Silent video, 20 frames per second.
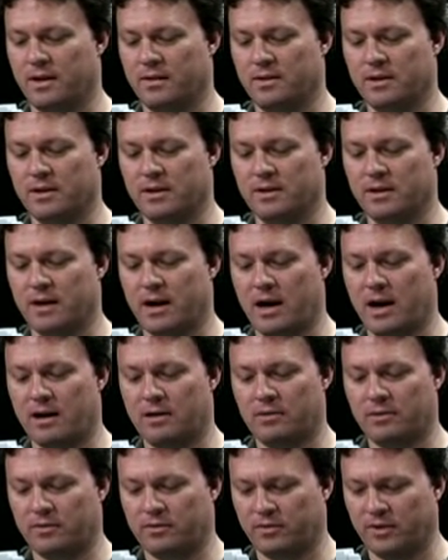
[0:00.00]

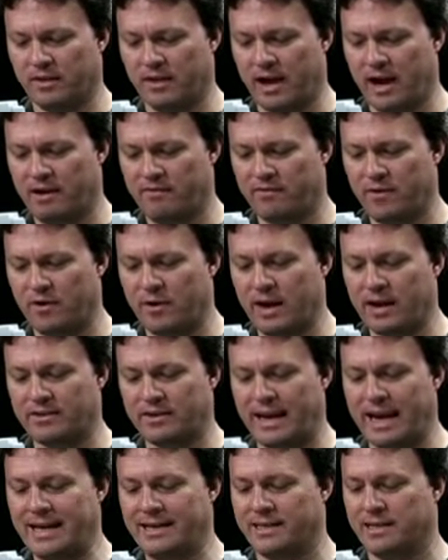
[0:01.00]

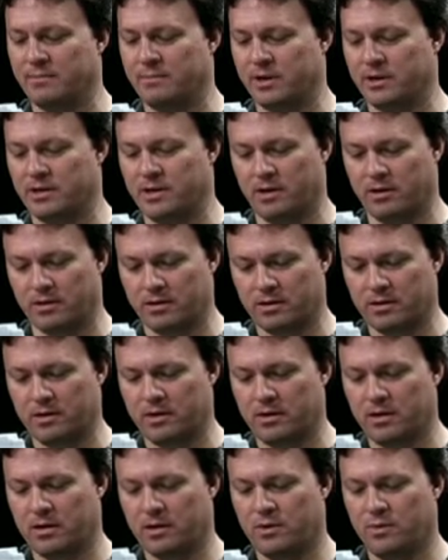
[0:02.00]
iPhone has 18-bit
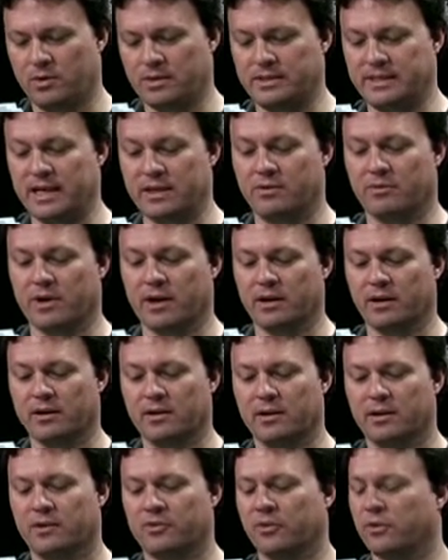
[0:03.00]
color with
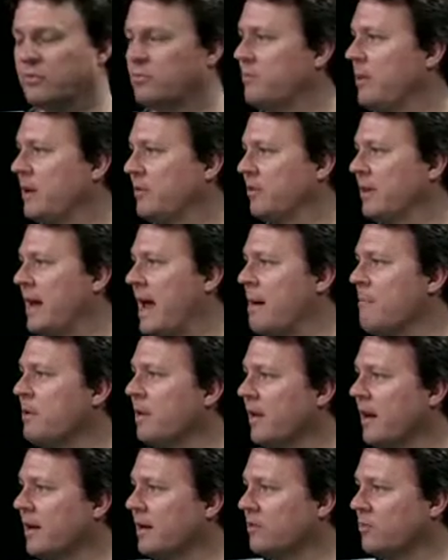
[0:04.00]
dithering, so it's
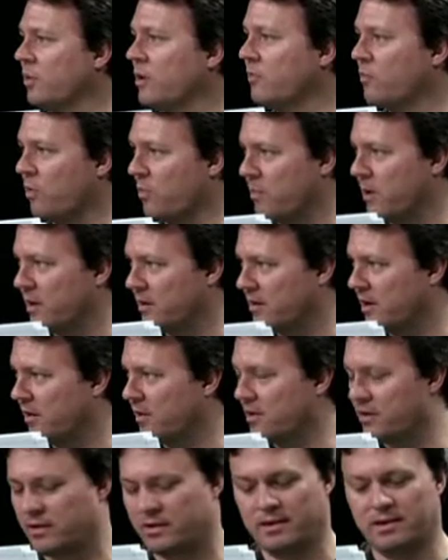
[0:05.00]
basically emulating
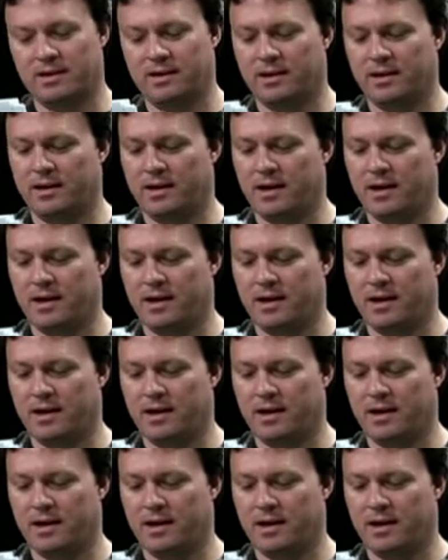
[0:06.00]
24-bit color.